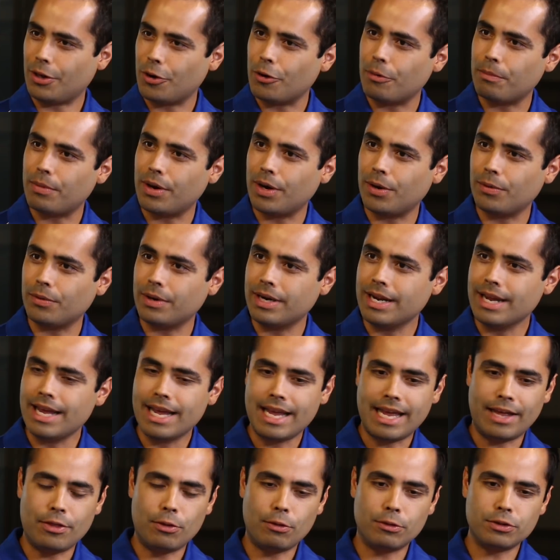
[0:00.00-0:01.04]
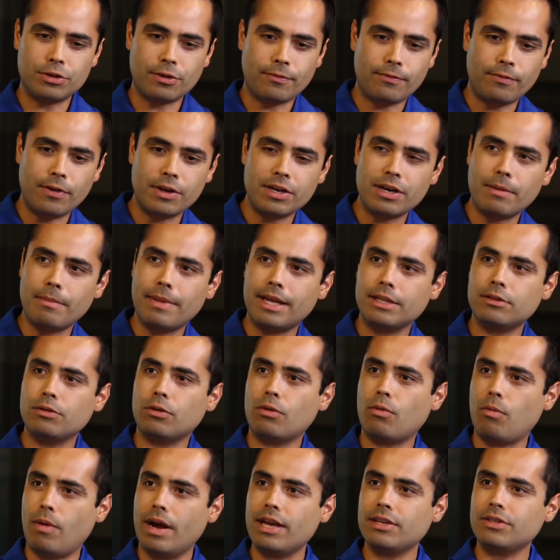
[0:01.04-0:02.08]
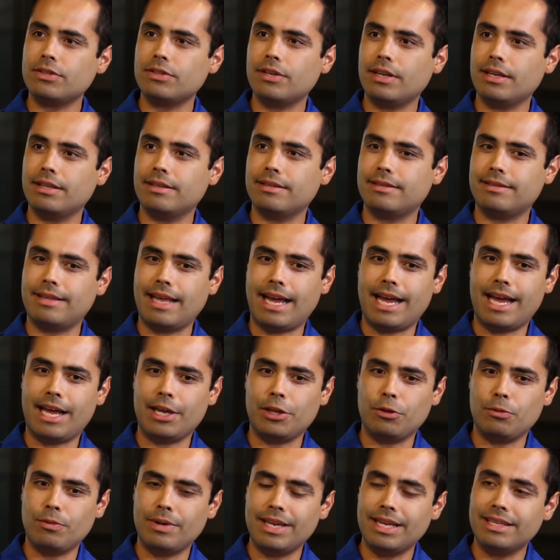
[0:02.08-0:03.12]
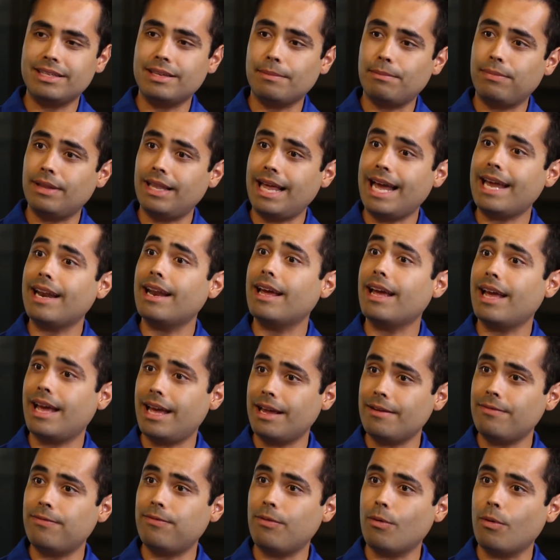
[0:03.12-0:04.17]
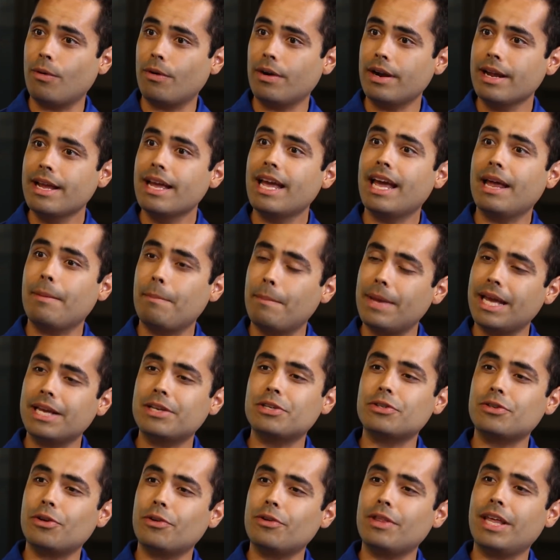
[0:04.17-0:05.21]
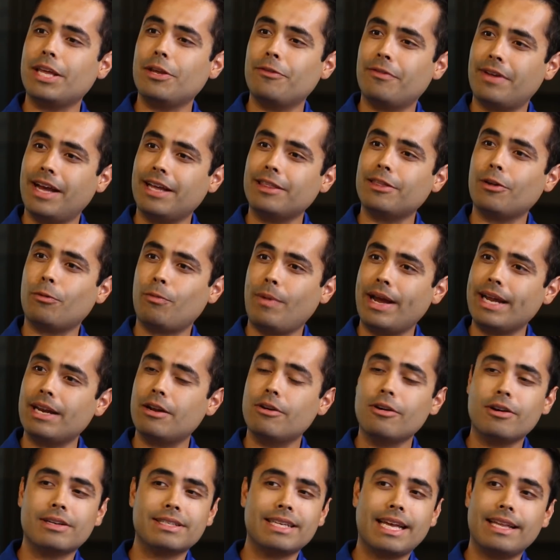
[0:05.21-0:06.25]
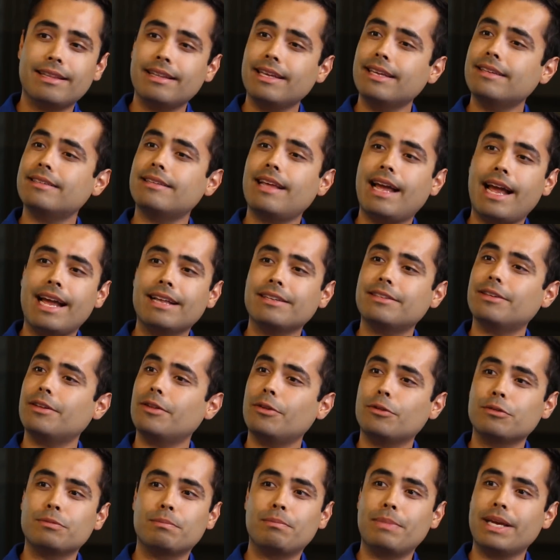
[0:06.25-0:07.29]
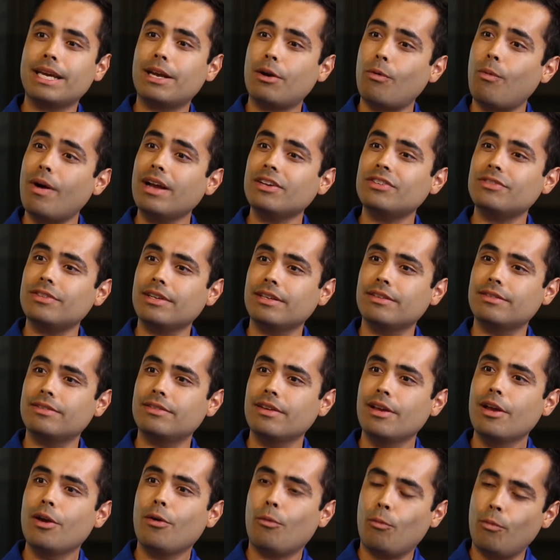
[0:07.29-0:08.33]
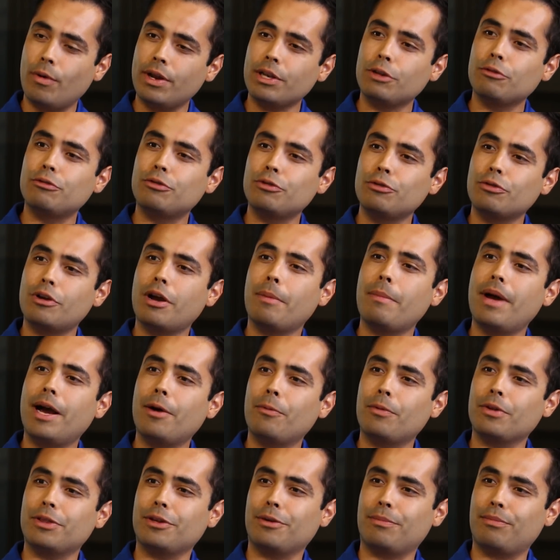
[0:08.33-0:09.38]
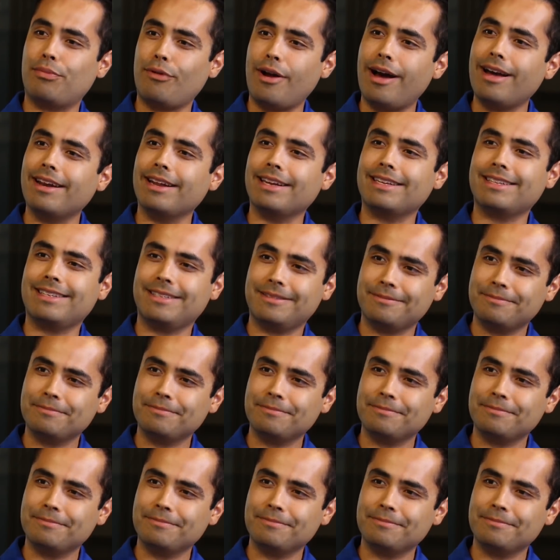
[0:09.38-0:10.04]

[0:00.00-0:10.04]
GoBone? And those are fundamental questions that you need to plan ahead for and make sure that you've got the right hooks at least to answer those big questions when you do come out with your product.